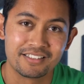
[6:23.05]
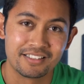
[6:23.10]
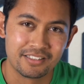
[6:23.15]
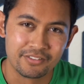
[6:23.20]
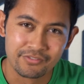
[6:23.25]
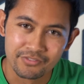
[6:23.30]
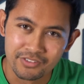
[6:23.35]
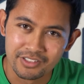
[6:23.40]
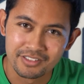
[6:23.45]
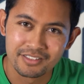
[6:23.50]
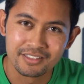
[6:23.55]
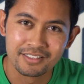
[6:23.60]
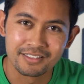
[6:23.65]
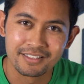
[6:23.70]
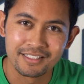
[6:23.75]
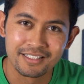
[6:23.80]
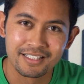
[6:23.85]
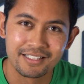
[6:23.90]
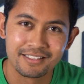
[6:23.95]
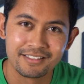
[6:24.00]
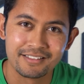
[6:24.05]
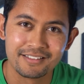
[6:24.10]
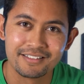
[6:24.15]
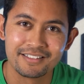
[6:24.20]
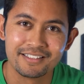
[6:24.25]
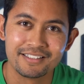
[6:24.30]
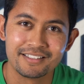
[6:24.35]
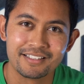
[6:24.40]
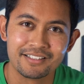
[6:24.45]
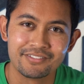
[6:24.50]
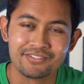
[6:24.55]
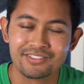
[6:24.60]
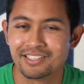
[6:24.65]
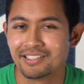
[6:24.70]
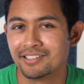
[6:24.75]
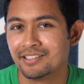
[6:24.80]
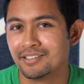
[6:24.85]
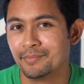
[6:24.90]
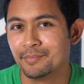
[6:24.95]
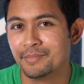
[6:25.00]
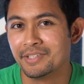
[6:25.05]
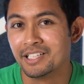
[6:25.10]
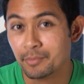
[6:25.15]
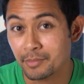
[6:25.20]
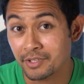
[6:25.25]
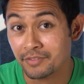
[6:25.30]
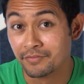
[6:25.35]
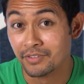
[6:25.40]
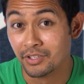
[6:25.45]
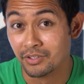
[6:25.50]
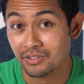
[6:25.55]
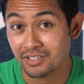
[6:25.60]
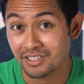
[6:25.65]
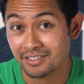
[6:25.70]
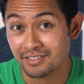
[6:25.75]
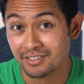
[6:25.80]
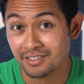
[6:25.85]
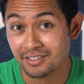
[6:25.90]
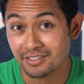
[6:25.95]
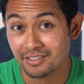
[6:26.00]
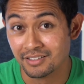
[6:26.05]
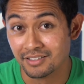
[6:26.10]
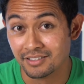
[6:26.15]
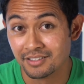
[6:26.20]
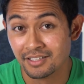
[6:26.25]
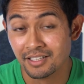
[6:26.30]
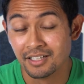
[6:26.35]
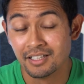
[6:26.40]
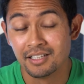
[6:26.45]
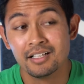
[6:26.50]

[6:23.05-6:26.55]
And the first thing that I can think of is the minimum focus distance,